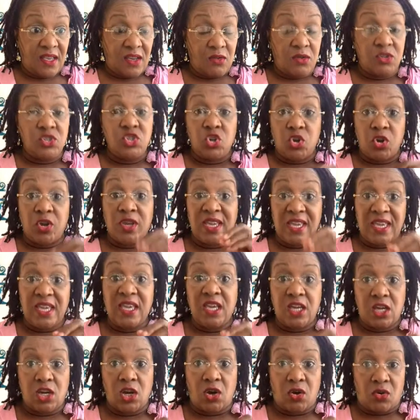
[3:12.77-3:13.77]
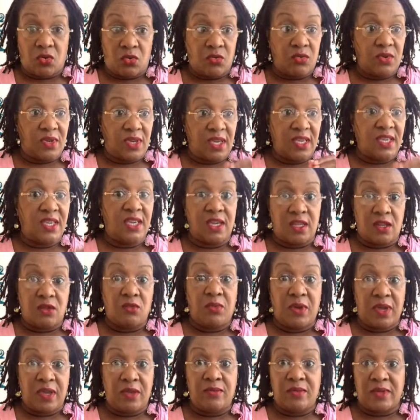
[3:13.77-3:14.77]
When your ego can get
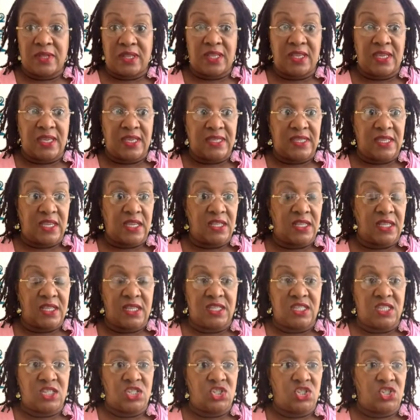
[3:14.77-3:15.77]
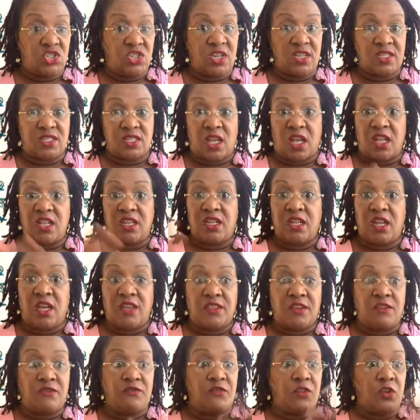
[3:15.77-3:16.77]
away with this, this is just
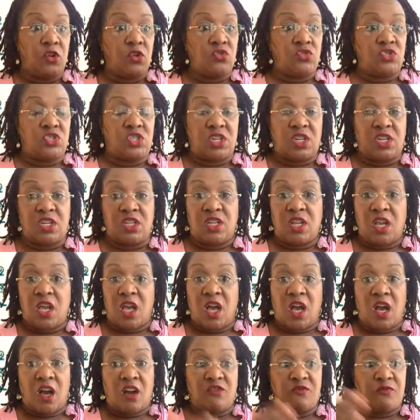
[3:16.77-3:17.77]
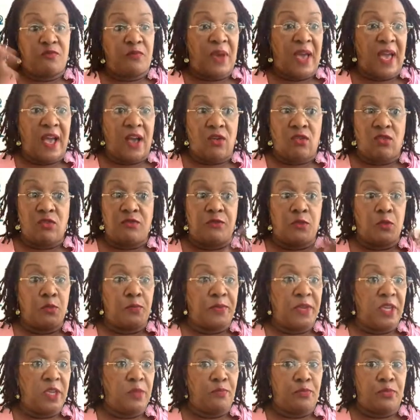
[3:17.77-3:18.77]
another version of powerful
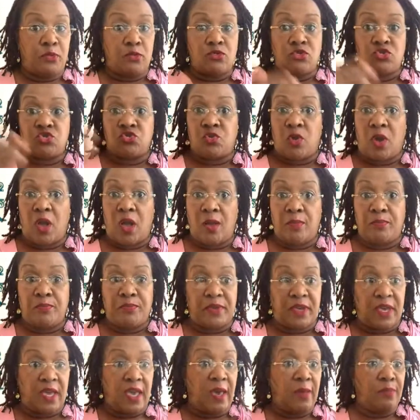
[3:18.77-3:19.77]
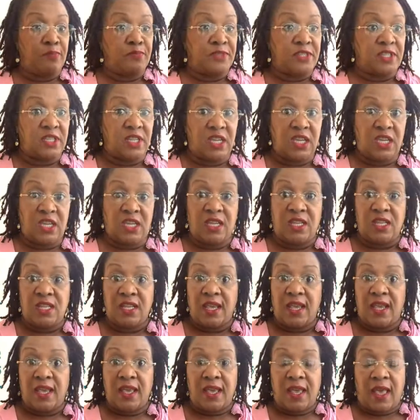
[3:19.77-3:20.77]
people, Trump, Epstein,
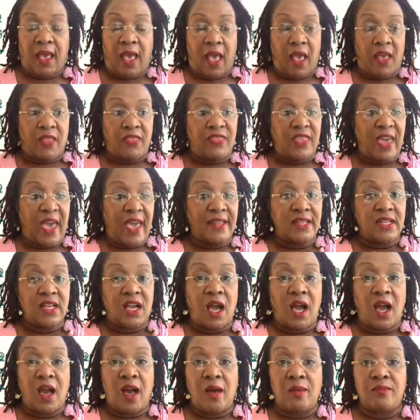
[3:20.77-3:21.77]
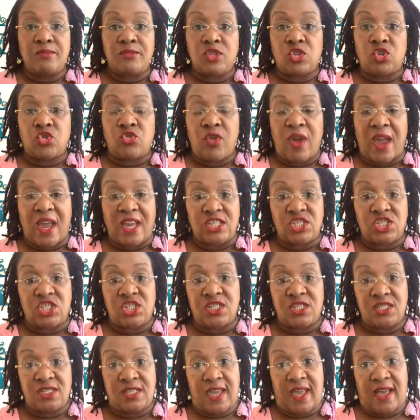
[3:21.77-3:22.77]
that comes
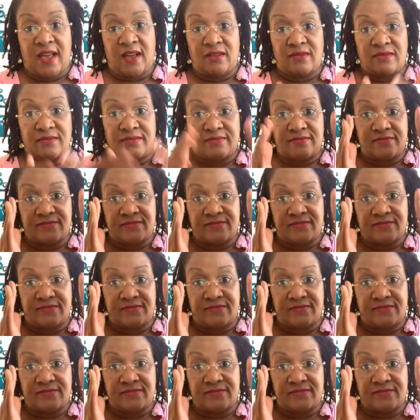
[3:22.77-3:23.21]
crashing down